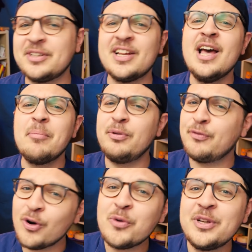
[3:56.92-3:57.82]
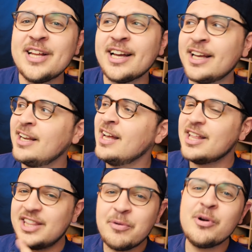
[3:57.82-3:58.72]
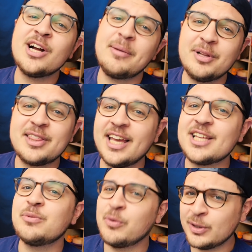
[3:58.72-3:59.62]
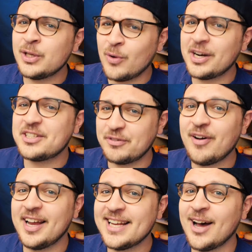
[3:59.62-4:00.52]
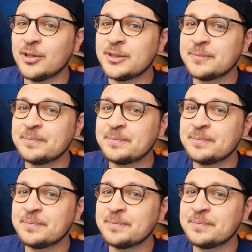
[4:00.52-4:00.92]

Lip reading: But before we dug in, there were a couple of things we really wanted to find out.